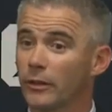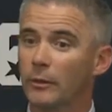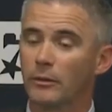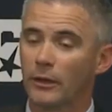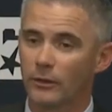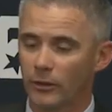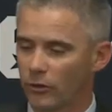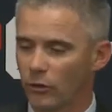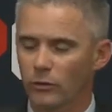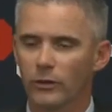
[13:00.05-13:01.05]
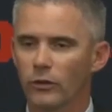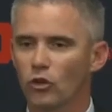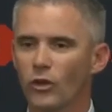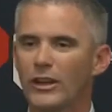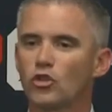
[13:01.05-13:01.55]
They, they there's a there's a
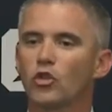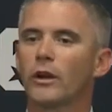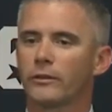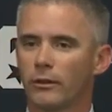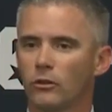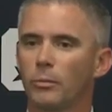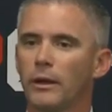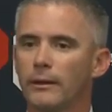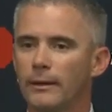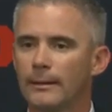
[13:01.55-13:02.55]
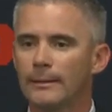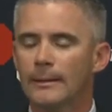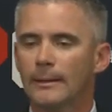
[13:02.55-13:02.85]
great trust that's been uh,